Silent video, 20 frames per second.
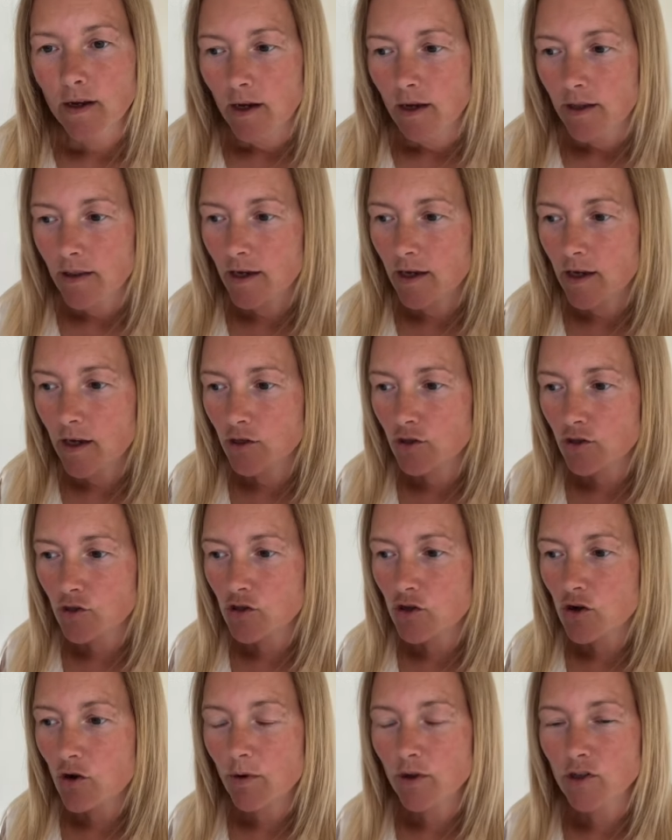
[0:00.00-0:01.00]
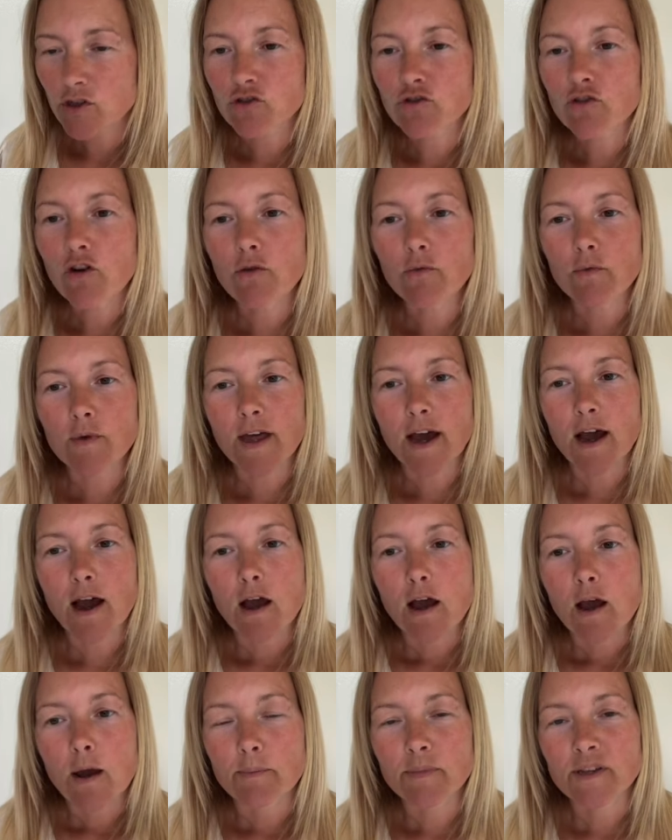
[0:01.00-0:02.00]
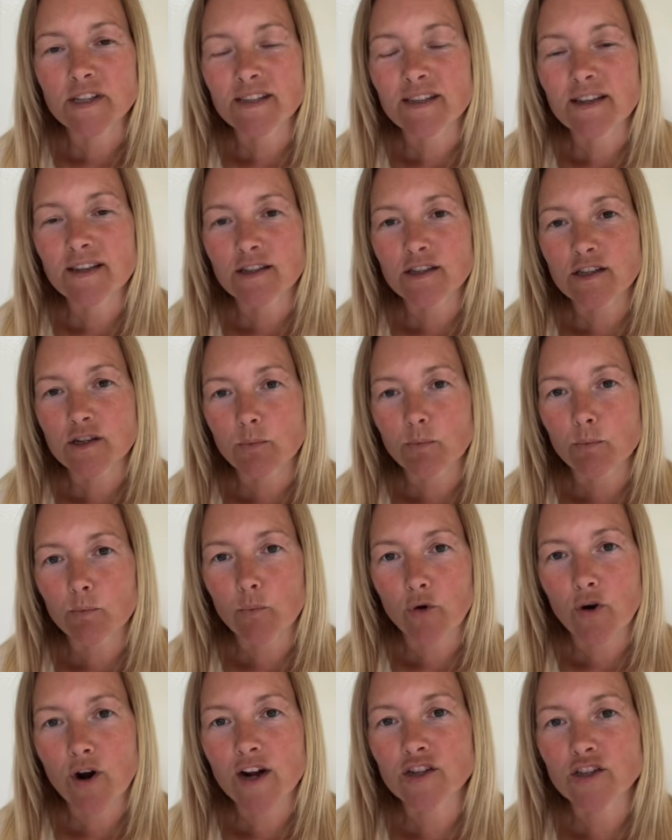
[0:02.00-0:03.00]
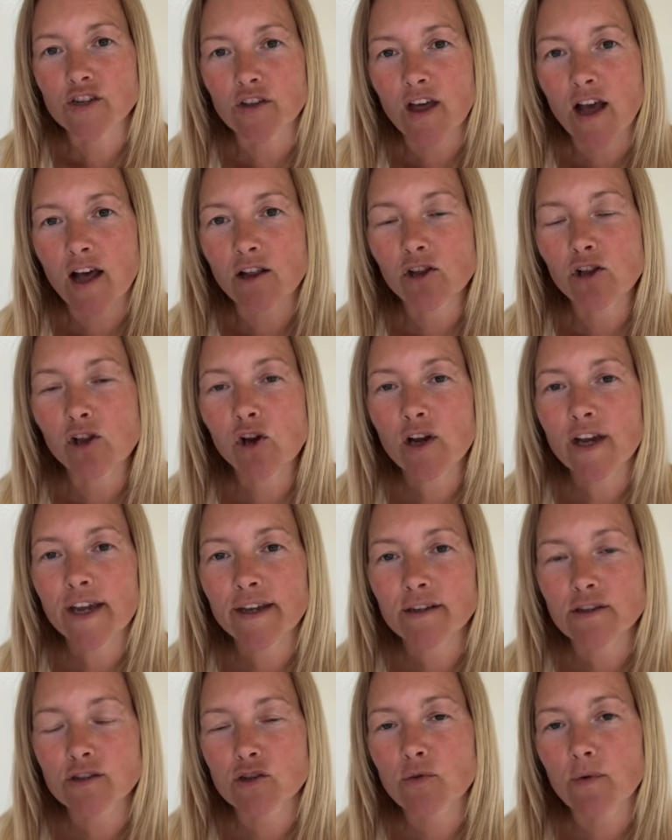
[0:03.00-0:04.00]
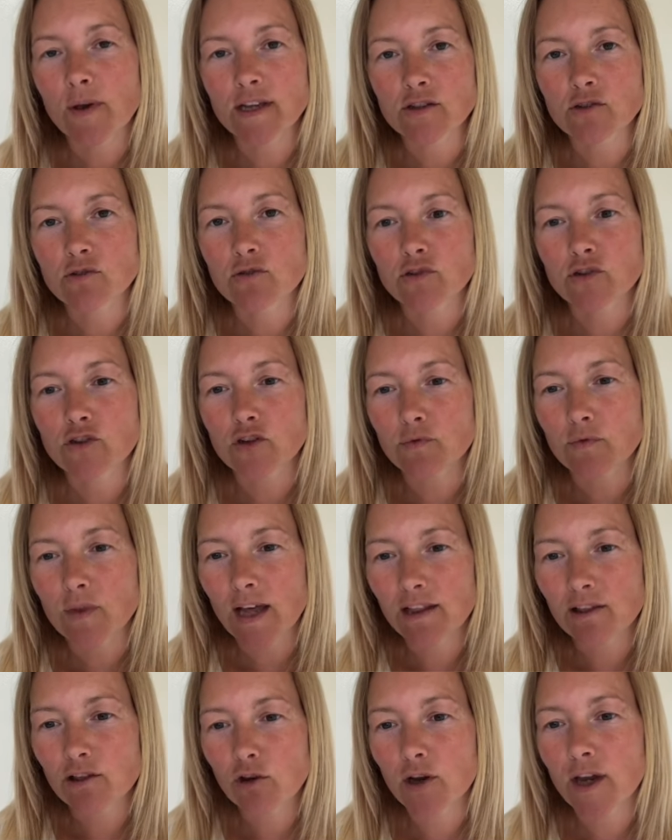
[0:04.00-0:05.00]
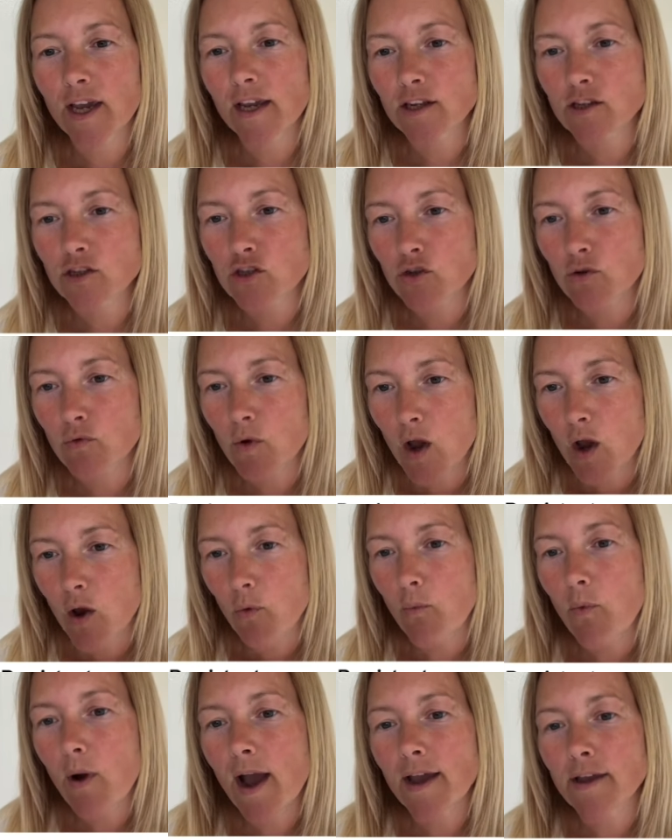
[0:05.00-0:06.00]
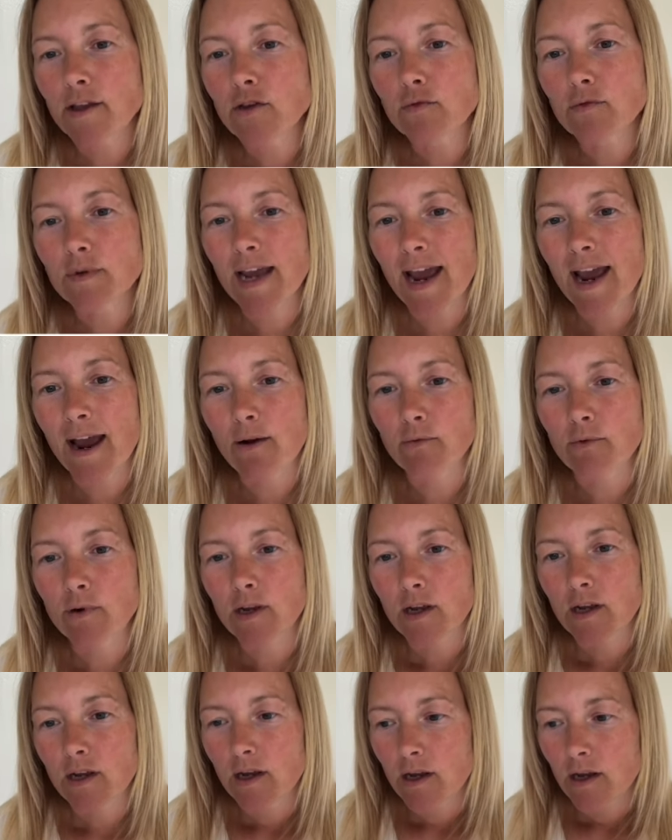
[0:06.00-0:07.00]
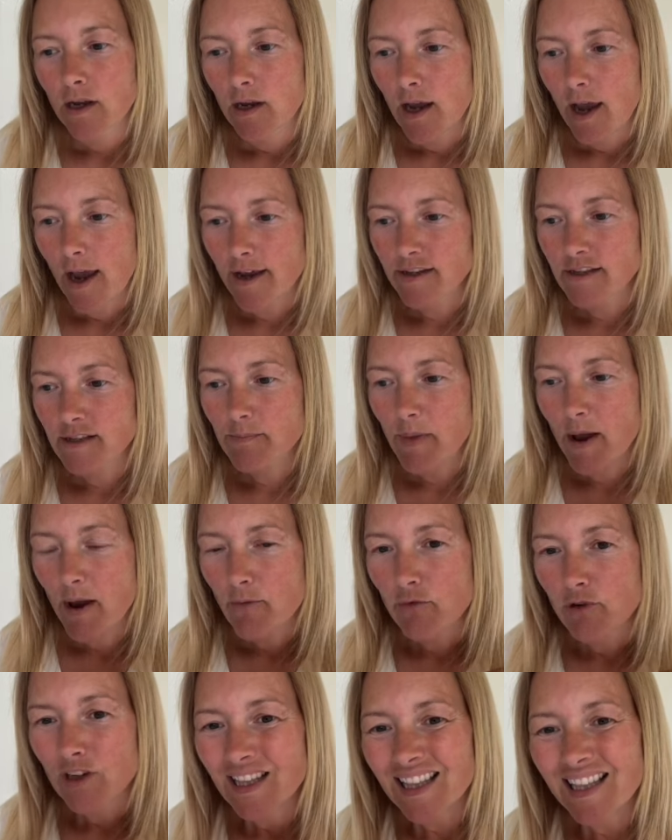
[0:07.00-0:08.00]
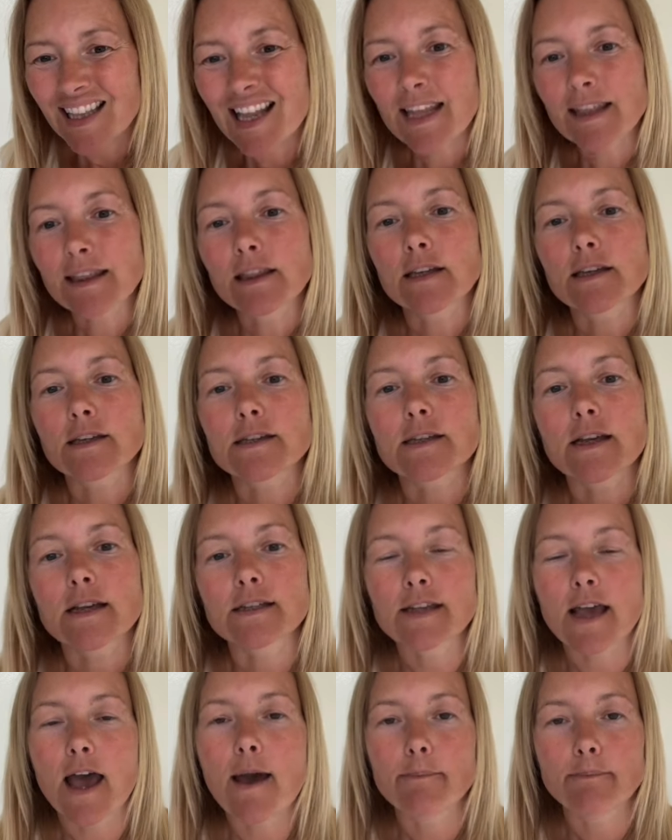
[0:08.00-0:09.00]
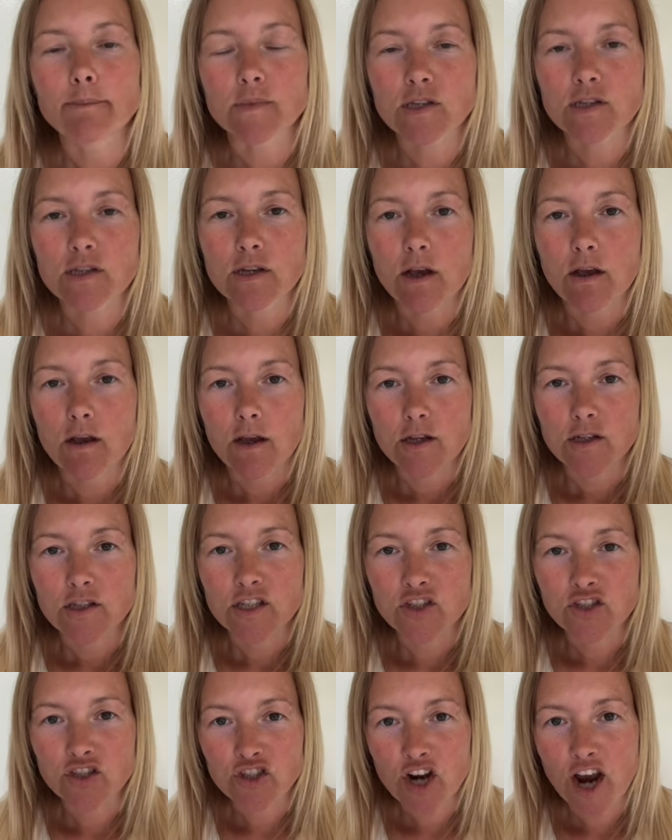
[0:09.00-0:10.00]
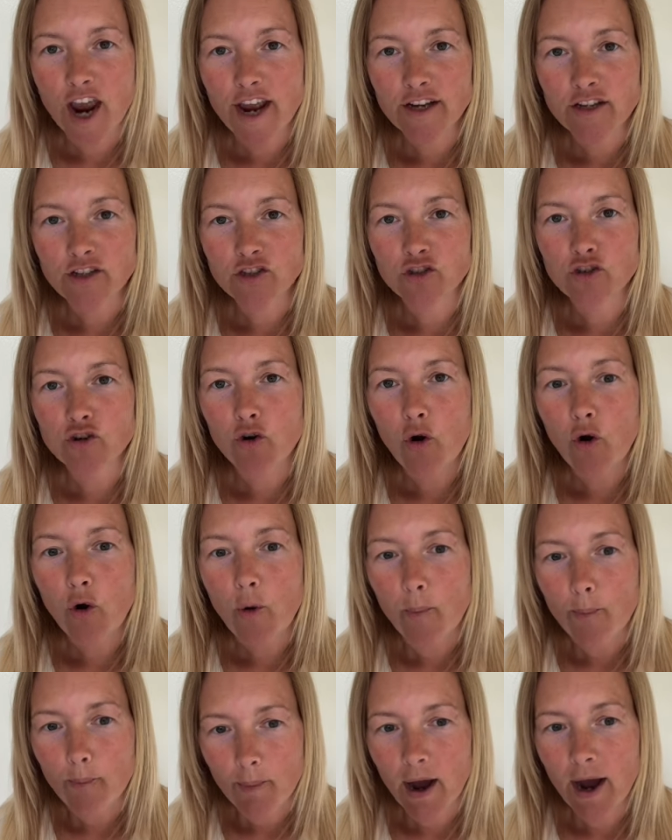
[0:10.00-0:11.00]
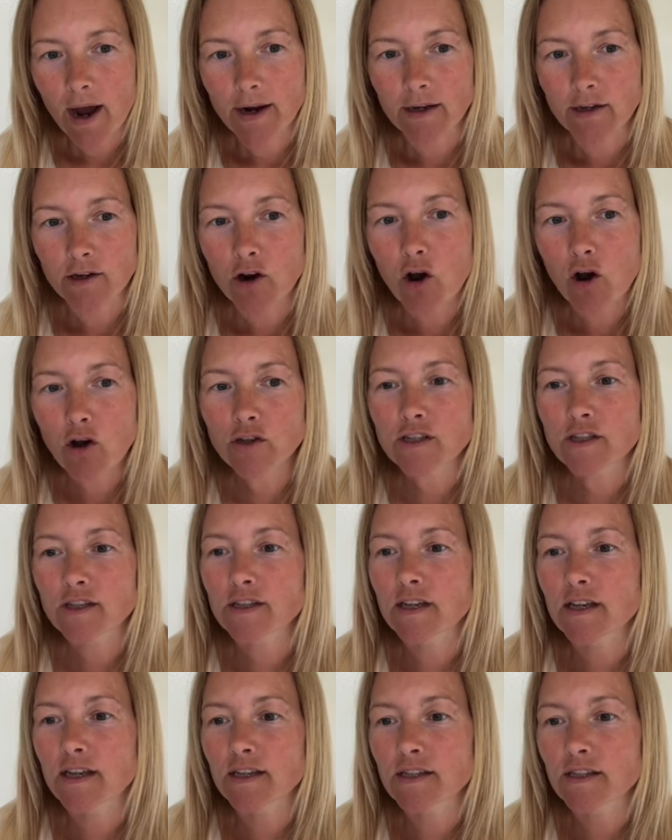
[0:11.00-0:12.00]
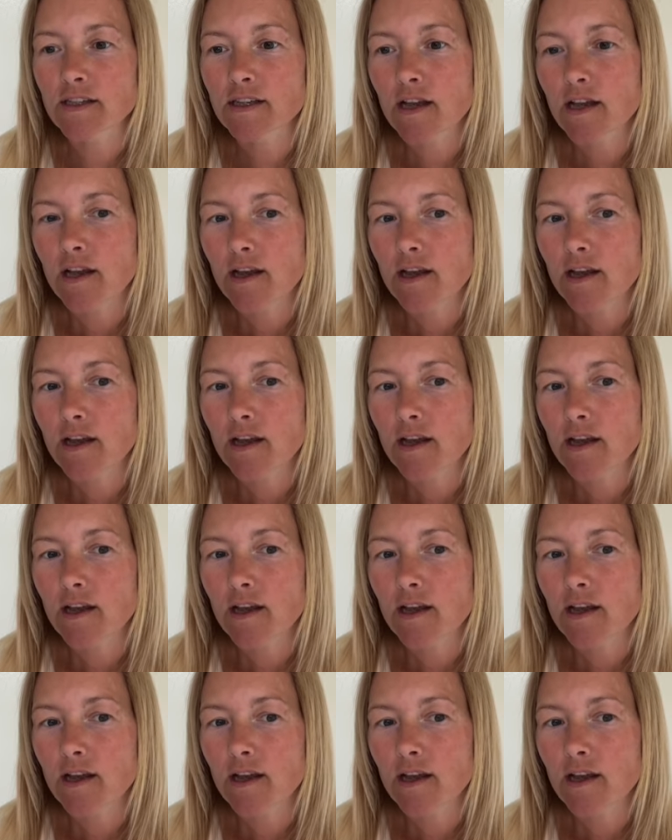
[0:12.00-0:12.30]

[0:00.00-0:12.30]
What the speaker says: They can just come on strong with that persistent pressure. They're looking to exhaust you. They're looking to wear you down. Expect relentless attempts to change your mind. Narcissists